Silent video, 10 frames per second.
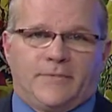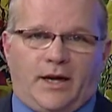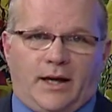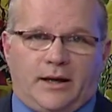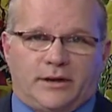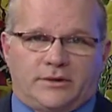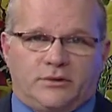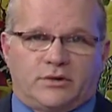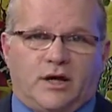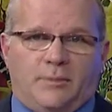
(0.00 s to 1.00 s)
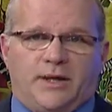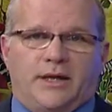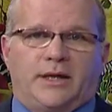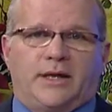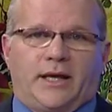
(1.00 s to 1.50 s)
It will come
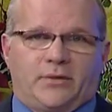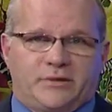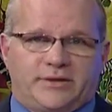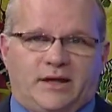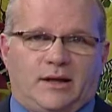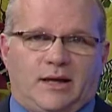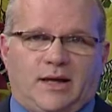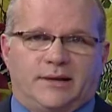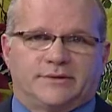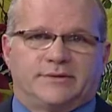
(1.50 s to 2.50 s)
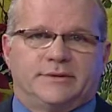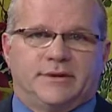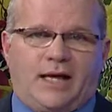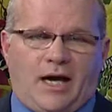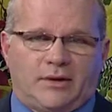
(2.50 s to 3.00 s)
in and it will tell us
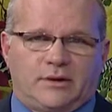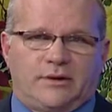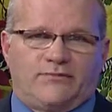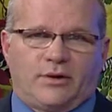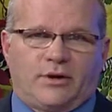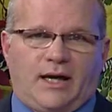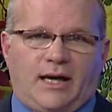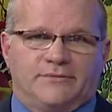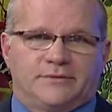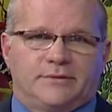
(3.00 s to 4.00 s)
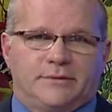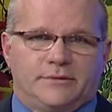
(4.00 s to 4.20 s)
how to live our lives.